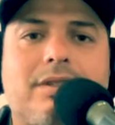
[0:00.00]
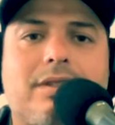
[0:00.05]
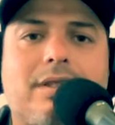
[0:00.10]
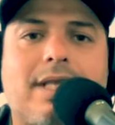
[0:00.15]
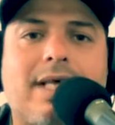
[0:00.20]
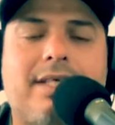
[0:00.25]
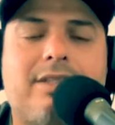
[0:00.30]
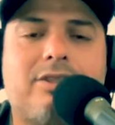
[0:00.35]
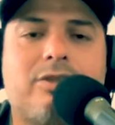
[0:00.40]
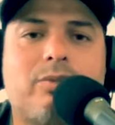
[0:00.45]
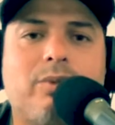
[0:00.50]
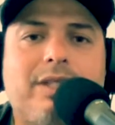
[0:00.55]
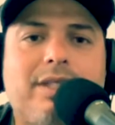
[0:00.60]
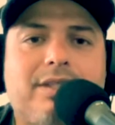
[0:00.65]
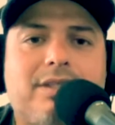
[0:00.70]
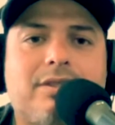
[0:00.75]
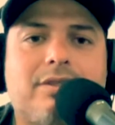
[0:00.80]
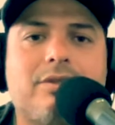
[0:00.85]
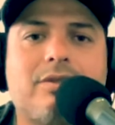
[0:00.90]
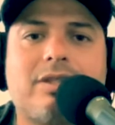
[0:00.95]
like
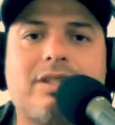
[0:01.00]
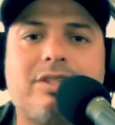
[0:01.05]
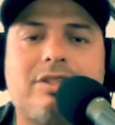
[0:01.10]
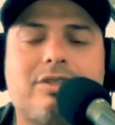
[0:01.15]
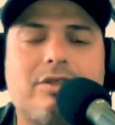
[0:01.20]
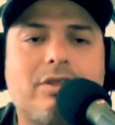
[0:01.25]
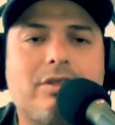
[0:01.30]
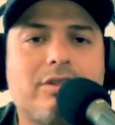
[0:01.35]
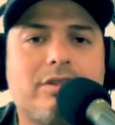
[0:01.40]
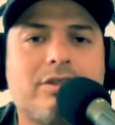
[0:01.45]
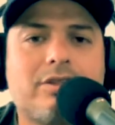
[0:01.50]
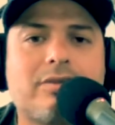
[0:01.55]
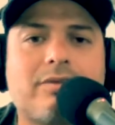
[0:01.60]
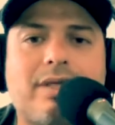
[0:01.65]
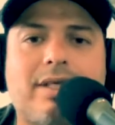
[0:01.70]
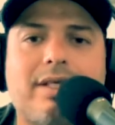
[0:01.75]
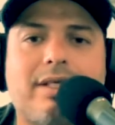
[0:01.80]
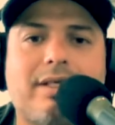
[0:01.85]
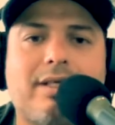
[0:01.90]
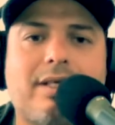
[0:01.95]
sweets or desserts or
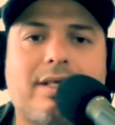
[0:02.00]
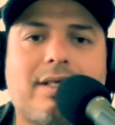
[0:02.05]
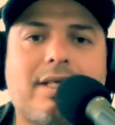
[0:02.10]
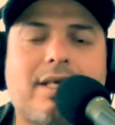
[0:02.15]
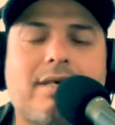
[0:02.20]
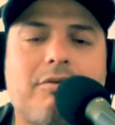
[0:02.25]
anything like that.